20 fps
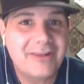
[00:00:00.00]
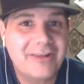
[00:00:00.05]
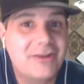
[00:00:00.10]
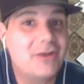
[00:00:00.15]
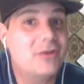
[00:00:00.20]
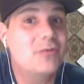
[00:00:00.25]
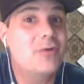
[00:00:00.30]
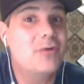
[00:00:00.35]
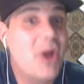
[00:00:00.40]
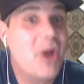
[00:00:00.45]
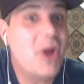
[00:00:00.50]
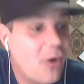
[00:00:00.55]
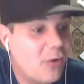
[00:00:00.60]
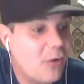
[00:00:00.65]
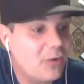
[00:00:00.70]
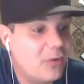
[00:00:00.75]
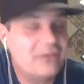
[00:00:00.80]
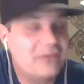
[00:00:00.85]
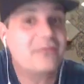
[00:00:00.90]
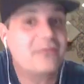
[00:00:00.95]
Do you
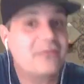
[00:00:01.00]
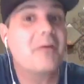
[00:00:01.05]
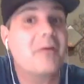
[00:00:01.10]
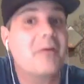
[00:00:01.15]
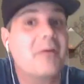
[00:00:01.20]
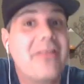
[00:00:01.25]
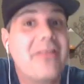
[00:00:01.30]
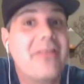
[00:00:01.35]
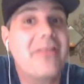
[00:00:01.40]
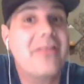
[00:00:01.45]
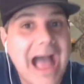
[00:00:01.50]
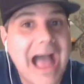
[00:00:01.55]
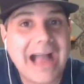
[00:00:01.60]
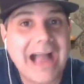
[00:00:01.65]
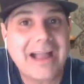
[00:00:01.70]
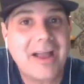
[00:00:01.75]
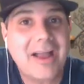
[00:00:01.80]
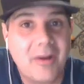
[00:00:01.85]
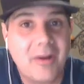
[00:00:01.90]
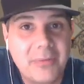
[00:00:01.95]
know it's from
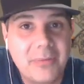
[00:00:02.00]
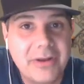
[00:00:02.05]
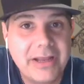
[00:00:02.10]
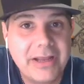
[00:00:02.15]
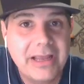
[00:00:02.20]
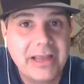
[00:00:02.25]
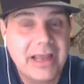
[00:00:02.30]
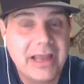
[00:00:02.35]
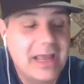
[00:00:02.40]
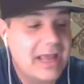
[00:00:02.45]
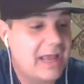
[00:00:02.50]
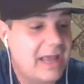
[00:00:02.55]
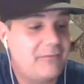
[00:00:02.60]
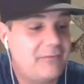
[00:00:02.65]
that company?